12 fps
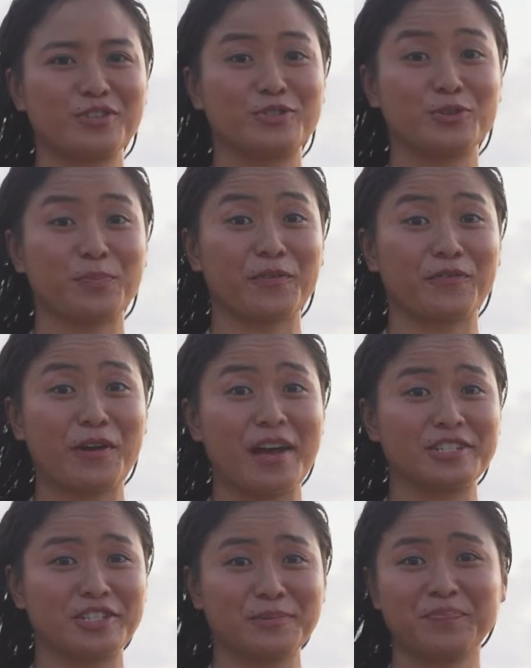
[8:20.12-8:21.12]
Super
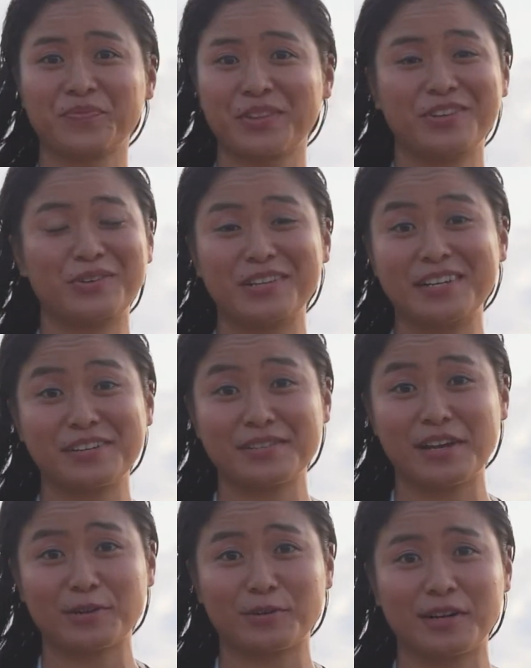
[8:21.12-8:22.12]
fresh. You could hear
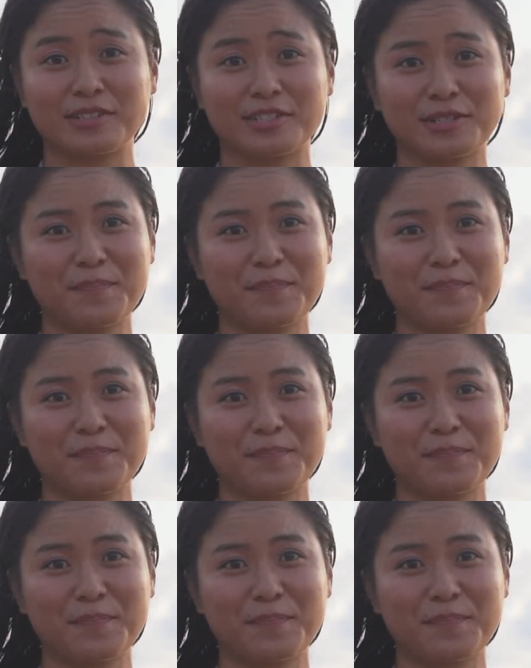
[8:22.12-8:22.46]
that crunch.